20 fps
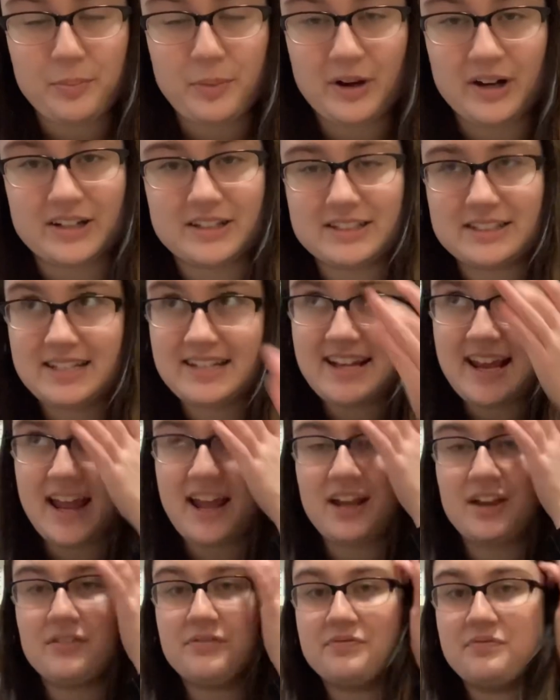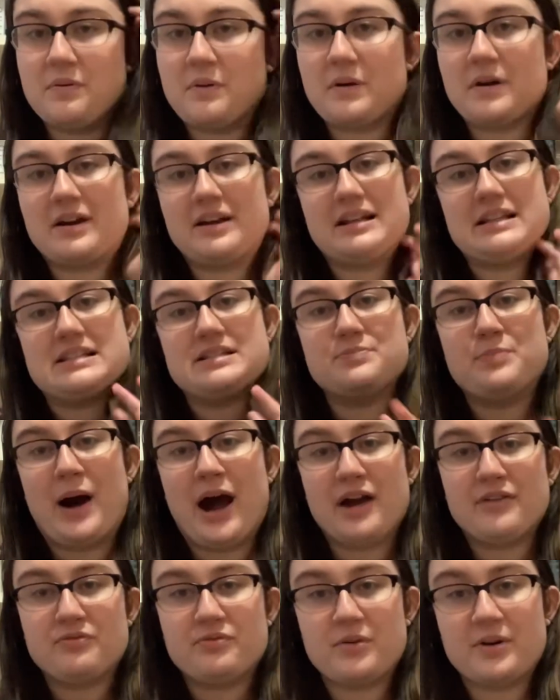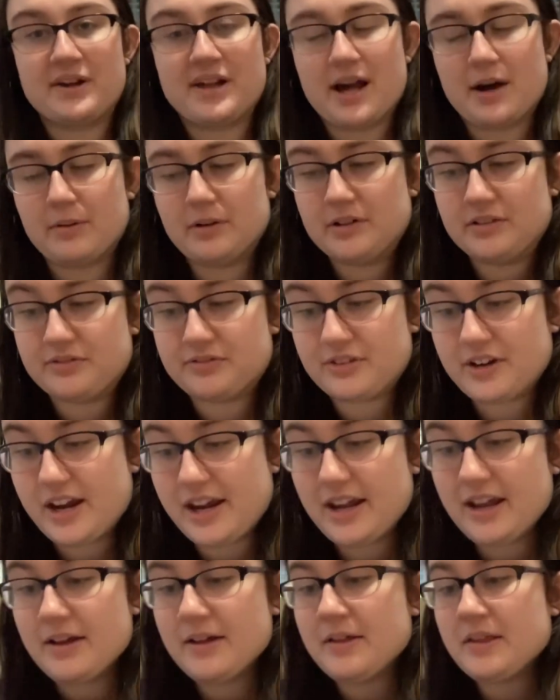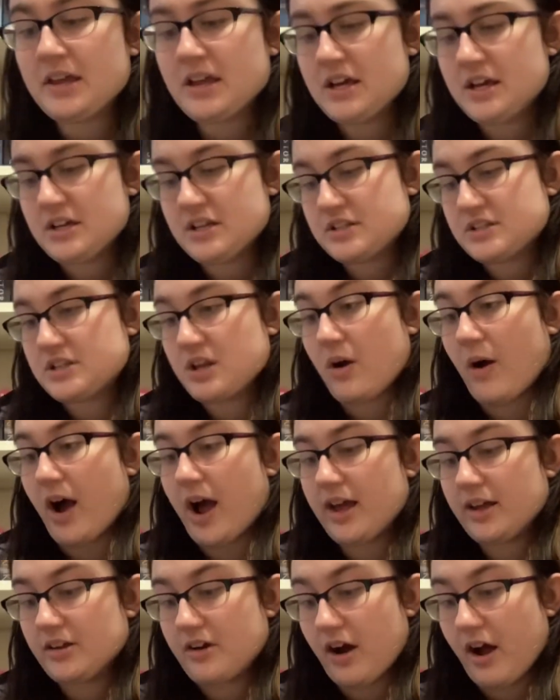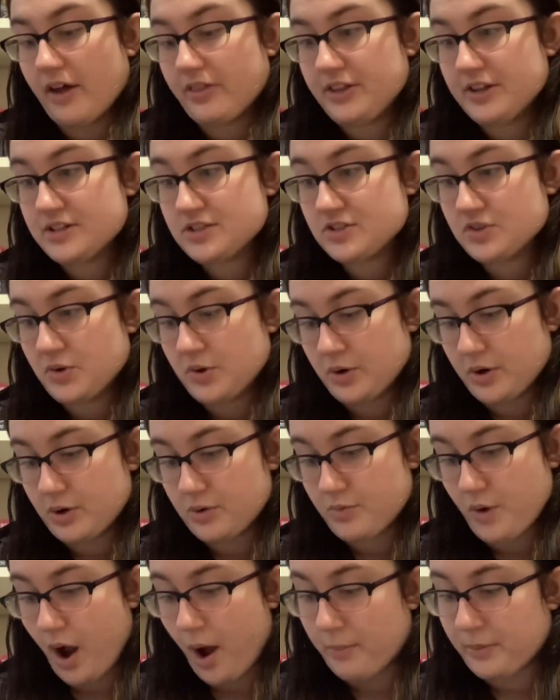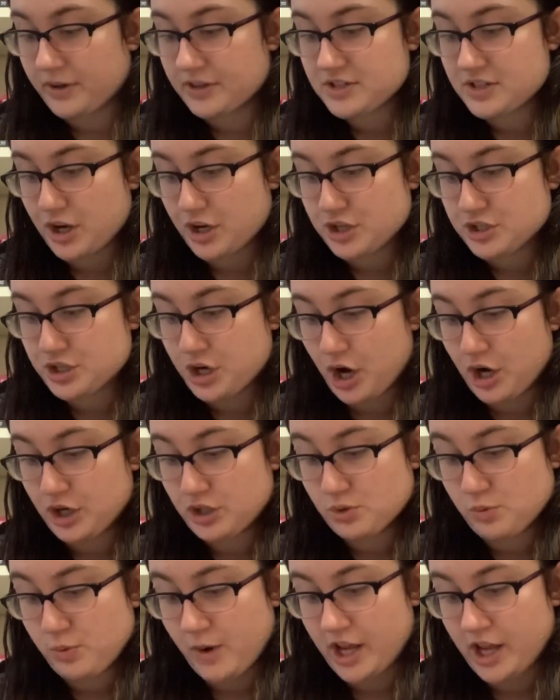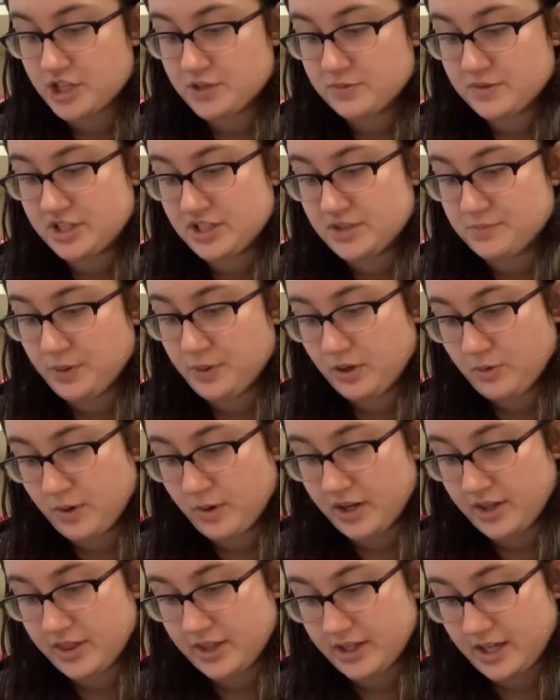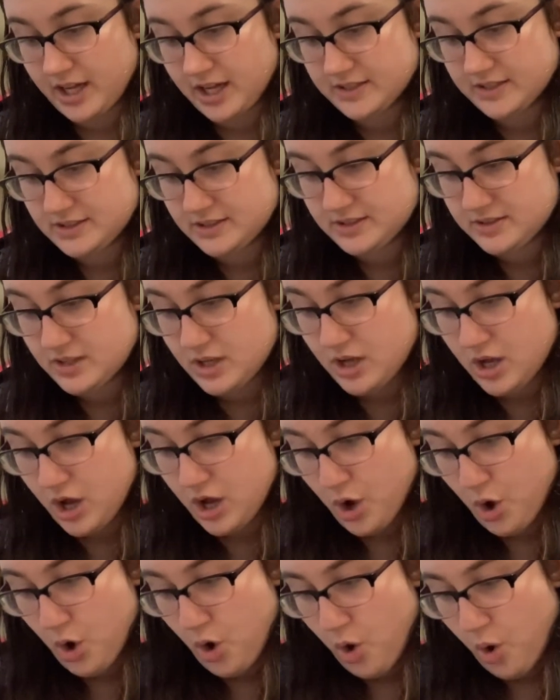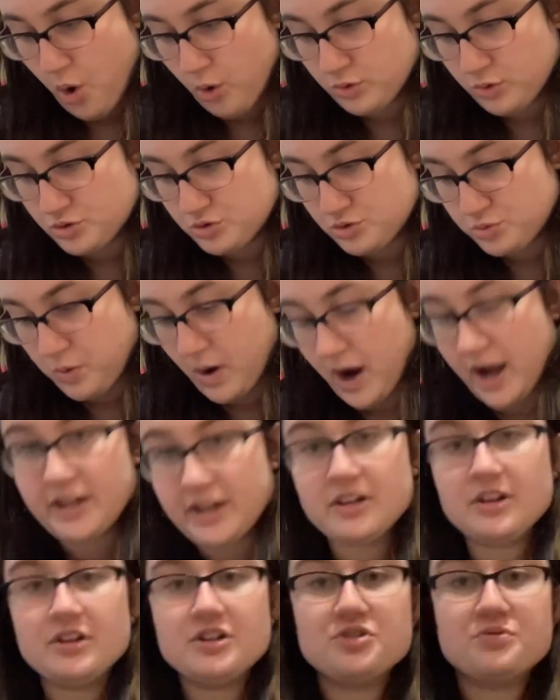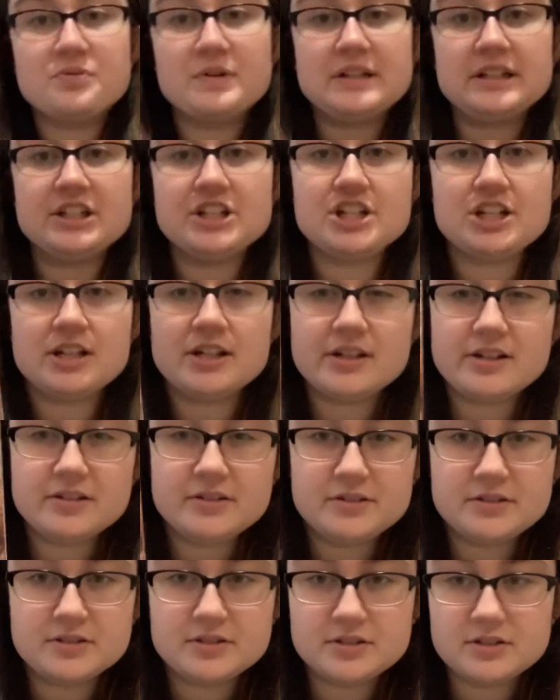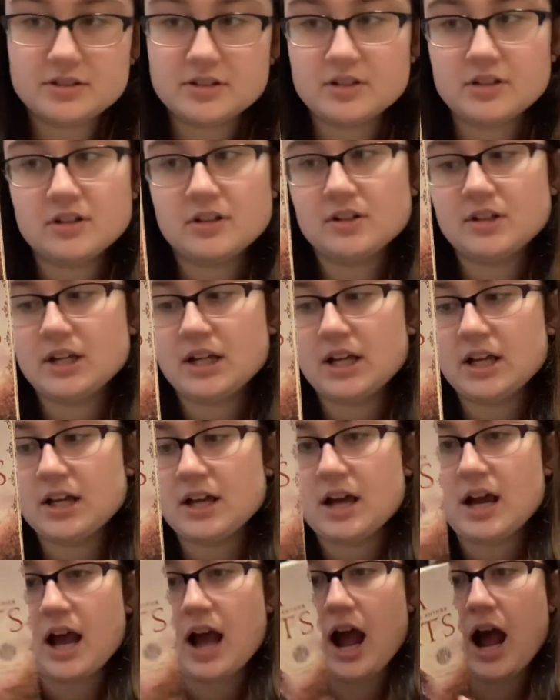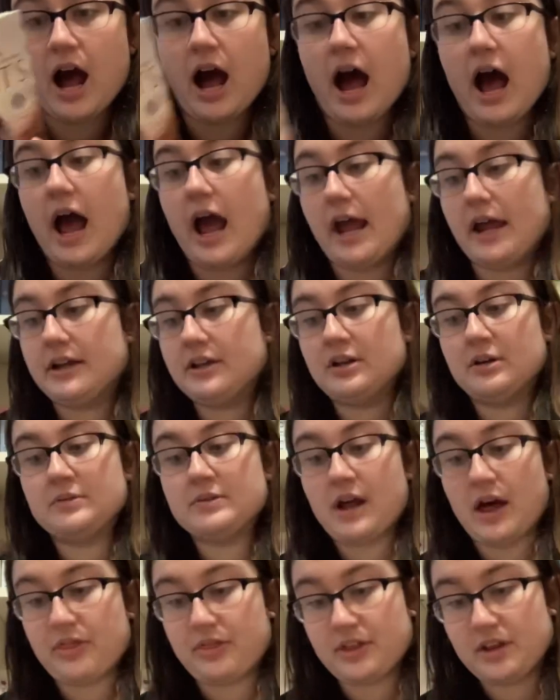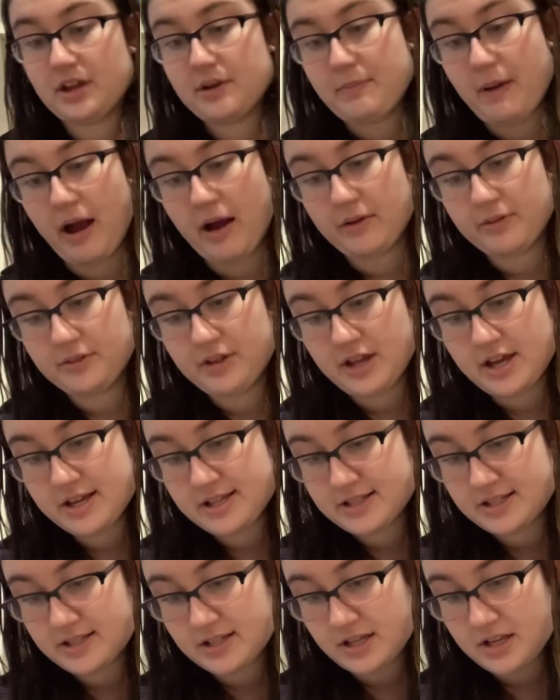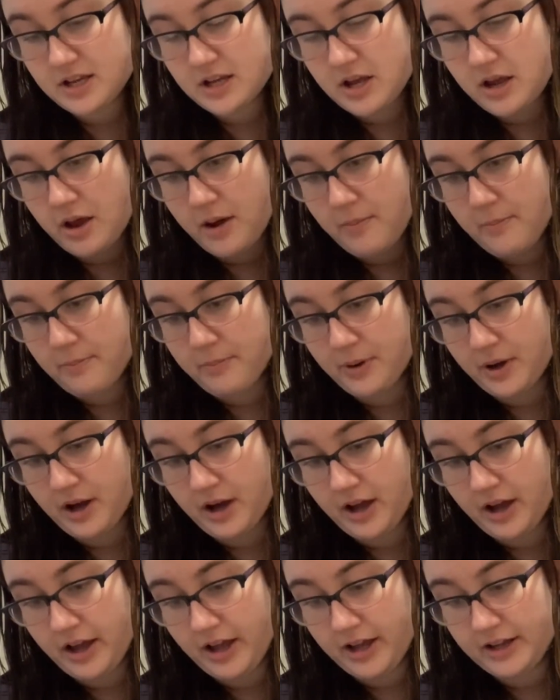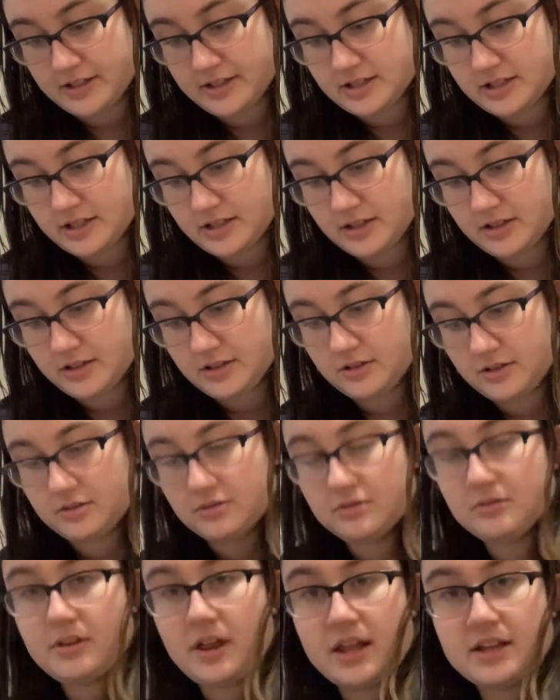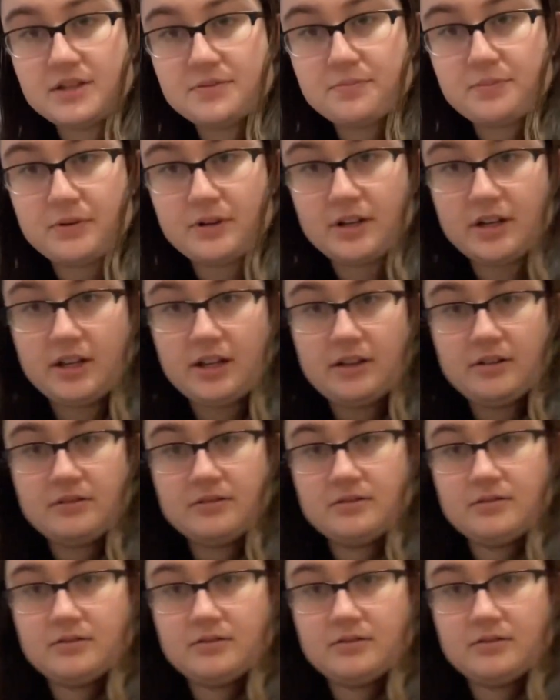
book today for its Buy 4, Get 1 Free. So, I got this Nora Roberts Dark Witch, which is book one of the Cousins O'Dwyer trilogy. I know nothing about this, but, well, that's pretty.